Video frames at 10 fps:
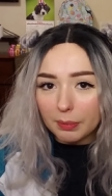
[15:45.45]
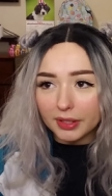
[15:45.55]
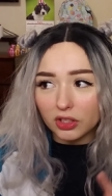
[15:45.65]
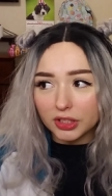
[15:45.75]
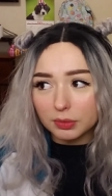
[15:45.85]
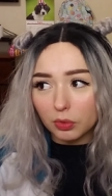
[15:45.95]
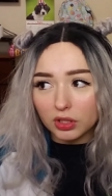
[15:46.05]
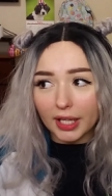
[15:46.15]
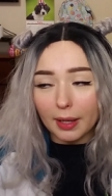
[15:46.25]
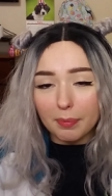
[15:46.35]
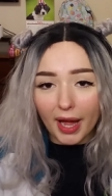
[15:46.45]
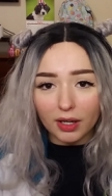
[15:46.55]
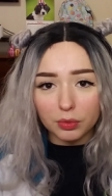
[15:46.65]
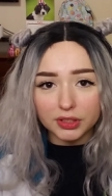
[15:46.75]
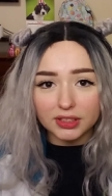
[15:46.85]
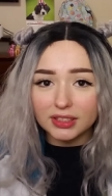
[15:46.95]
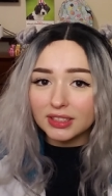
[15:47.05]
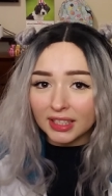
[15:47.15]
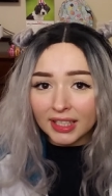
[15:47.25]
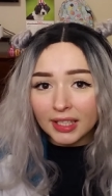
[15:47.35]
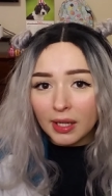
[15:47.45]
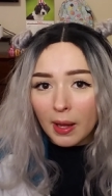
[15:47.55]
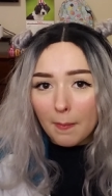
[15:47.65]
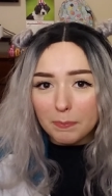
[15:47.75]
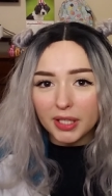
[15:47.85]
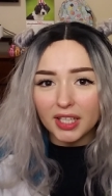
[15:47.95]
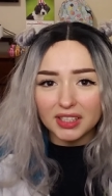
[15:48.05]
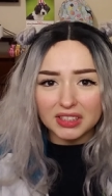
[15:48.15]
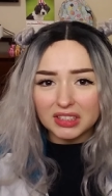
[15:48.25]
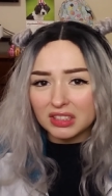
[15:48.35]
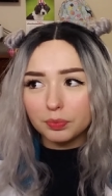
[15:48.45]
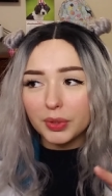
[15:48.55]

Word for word: It looked more like a backwards C. Because